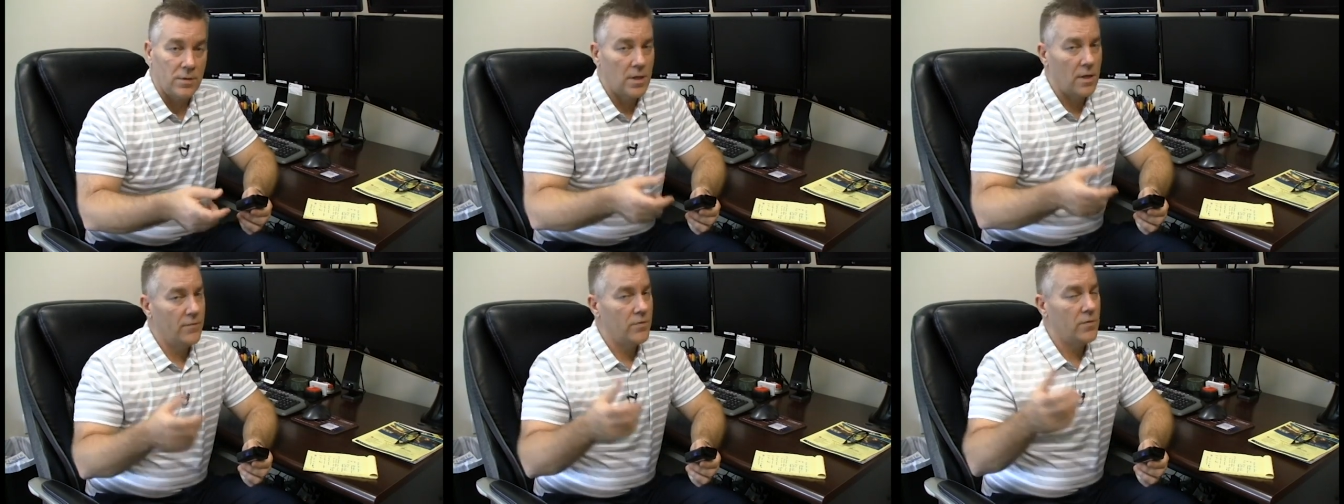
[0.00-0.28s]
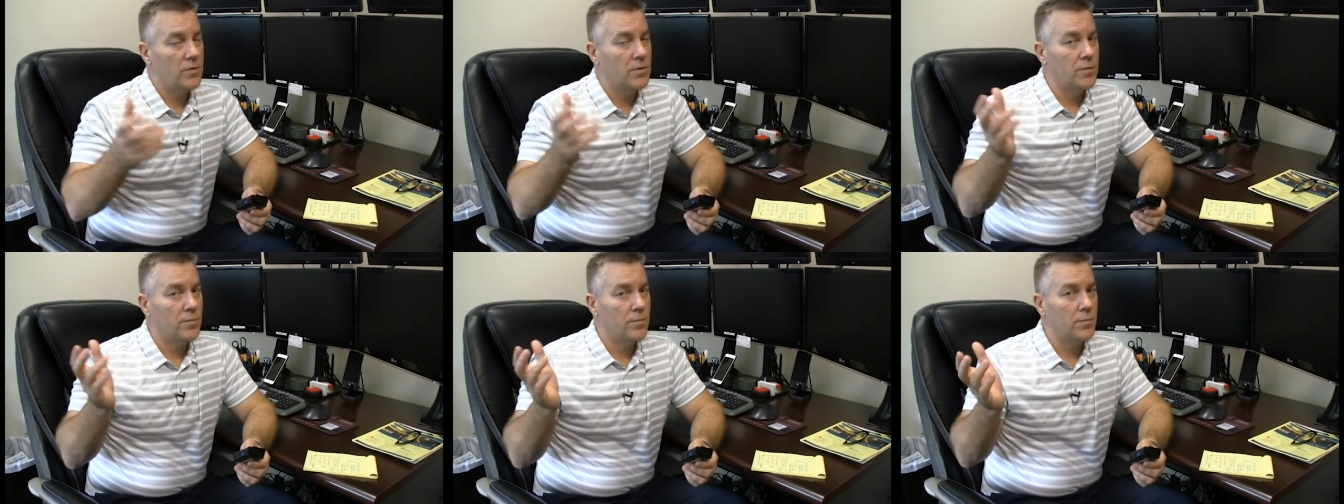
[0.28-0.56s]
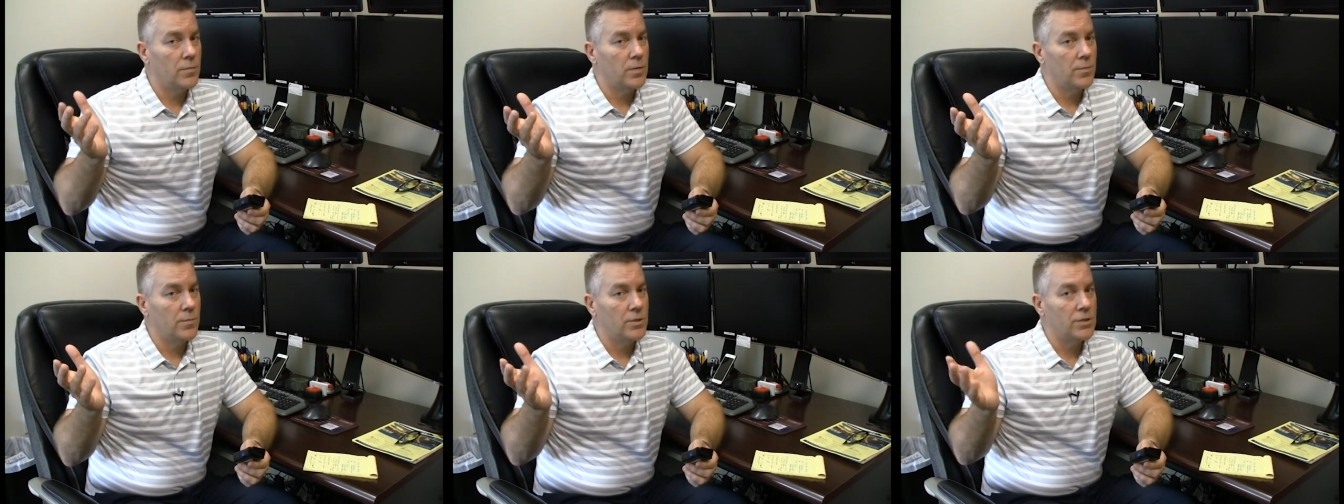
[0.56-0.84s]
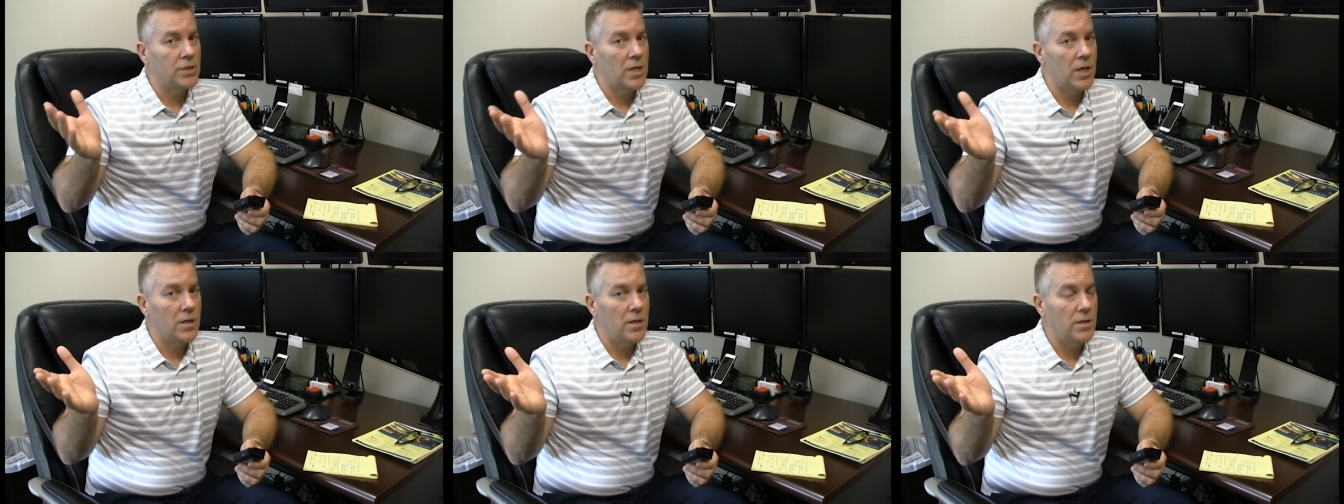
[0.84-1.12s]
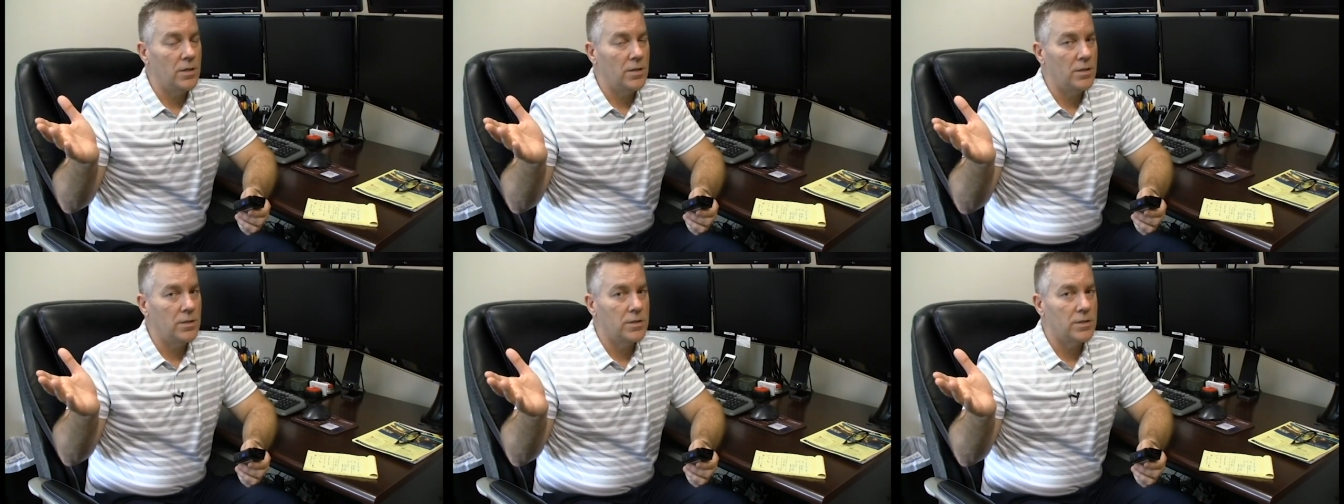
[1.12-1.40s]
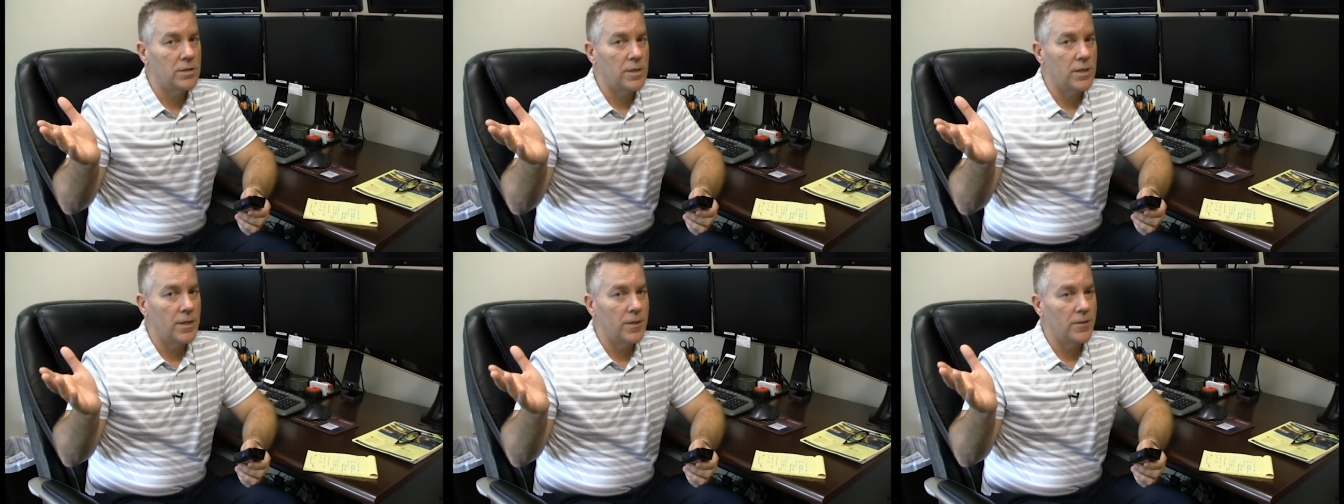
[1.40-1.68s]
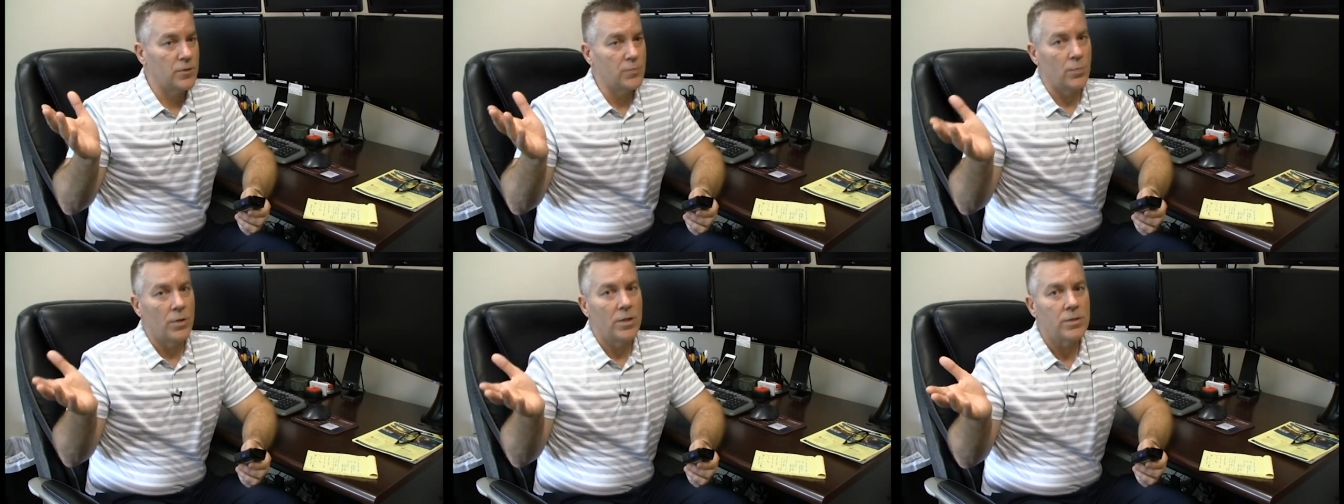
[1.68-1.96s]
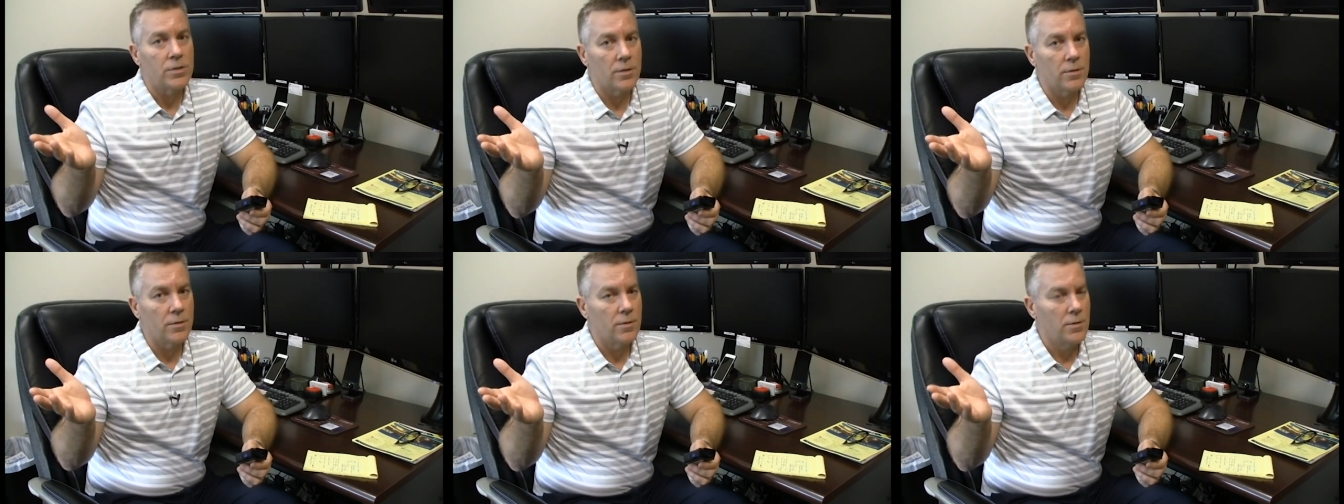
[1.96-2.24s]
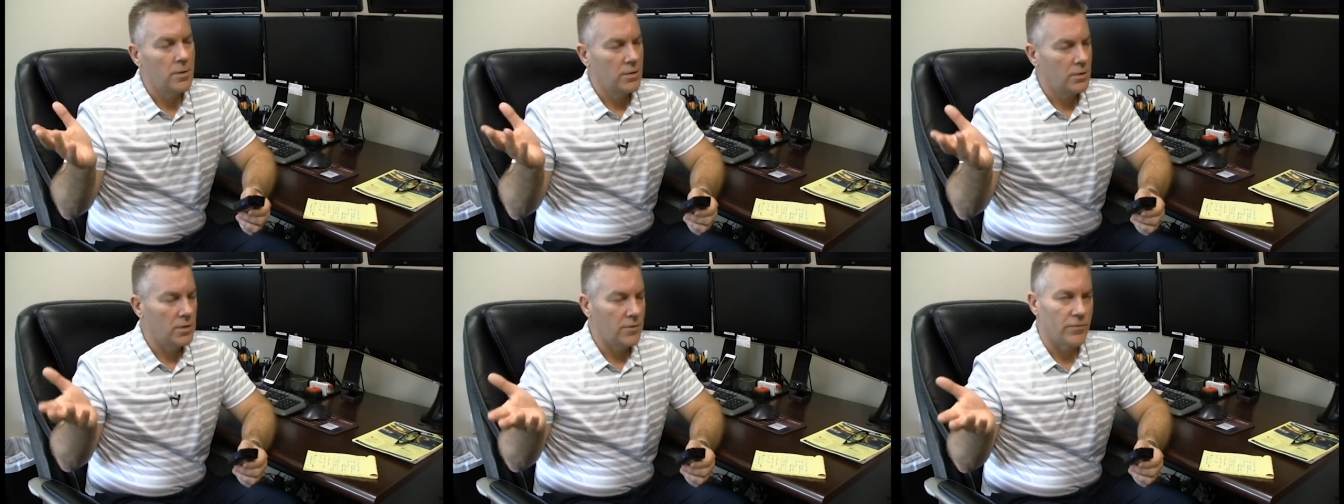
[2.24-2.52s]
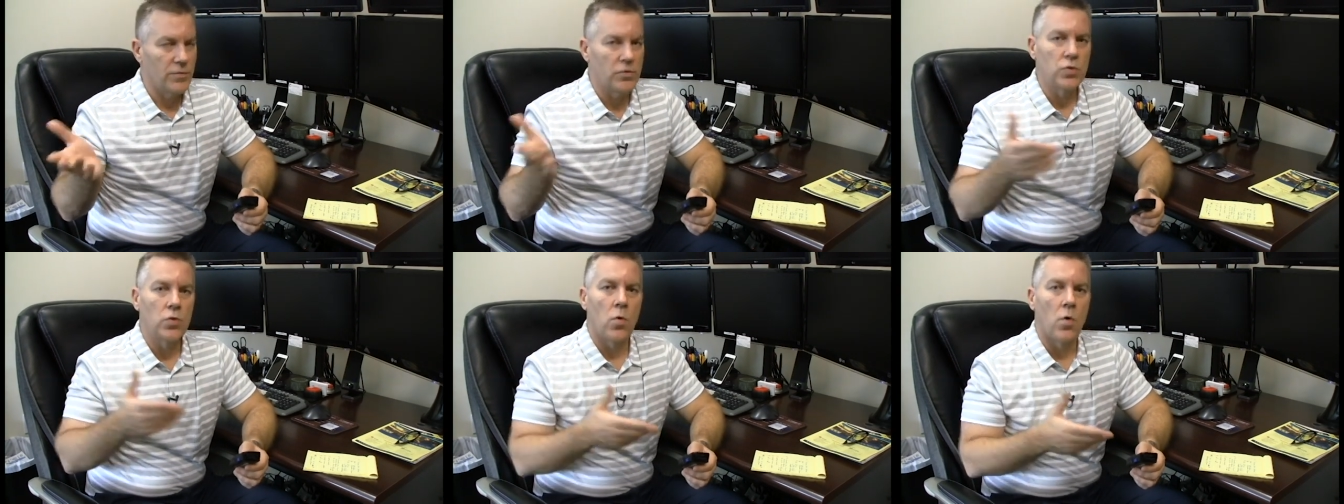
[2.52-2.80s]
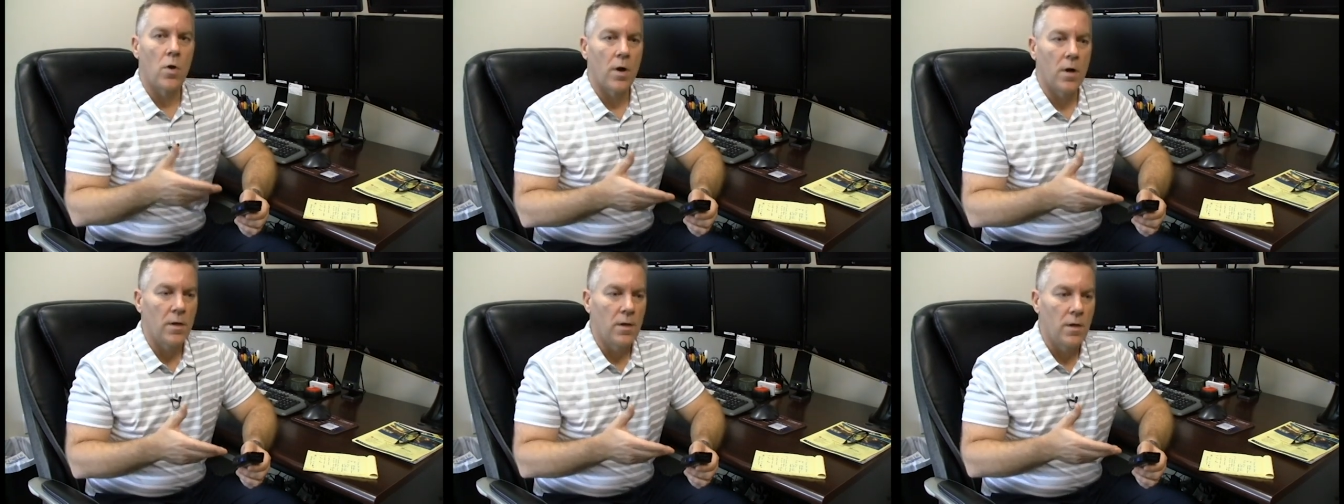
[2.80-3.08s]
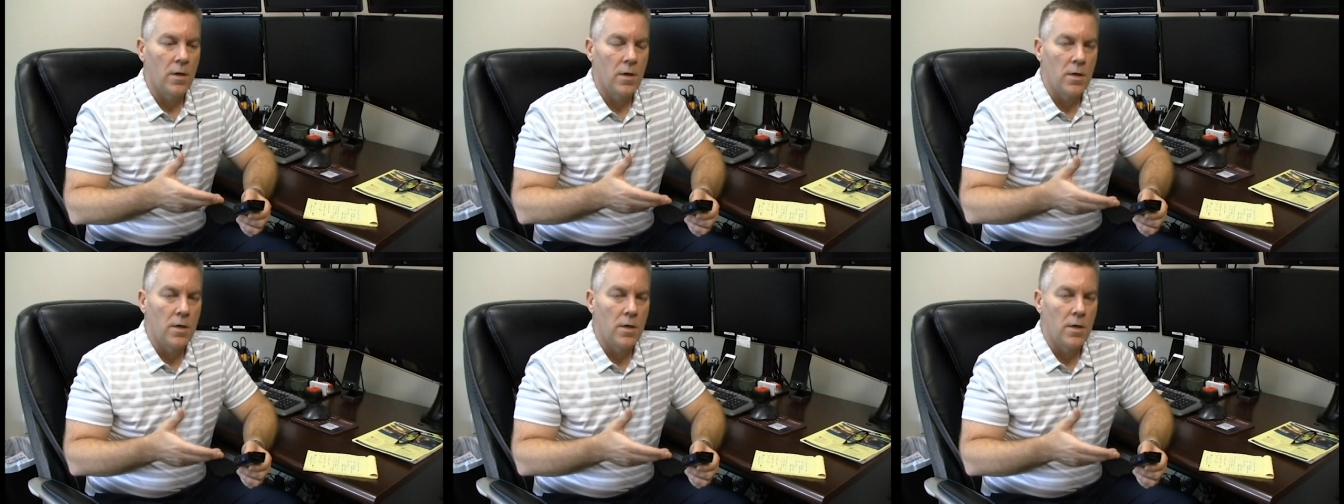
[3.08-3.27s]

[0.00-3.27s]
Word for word: Now, if you're a Mercedes uh, Sprinter, different story.